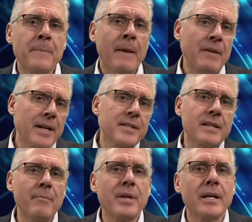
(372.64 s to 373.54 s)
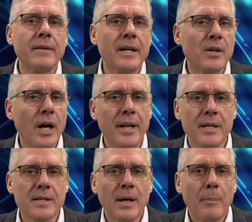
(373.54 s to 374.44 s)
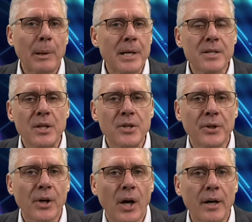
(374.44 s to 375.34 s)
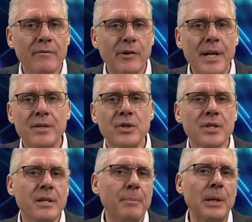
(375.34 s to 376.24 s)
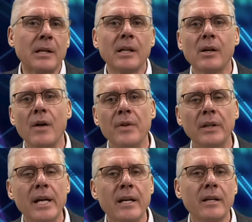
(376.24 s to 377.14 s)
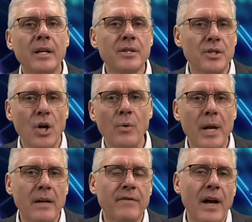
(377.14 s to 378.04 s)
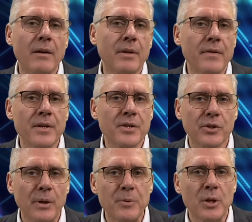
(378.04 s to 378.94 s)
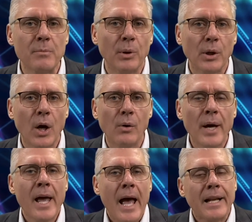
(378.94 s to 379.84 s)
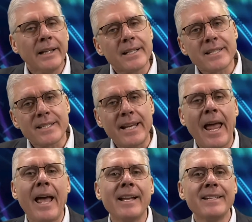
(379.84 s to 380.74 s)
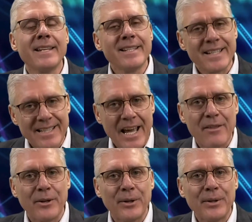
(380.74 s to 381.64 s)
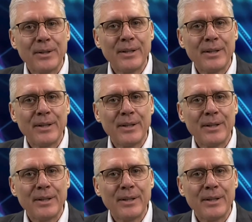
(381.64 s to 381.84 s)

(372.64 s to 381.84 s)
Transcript: If that is something that God has placed in your heart, friends, just simply click on the link to donate found in the description below. And let's stand together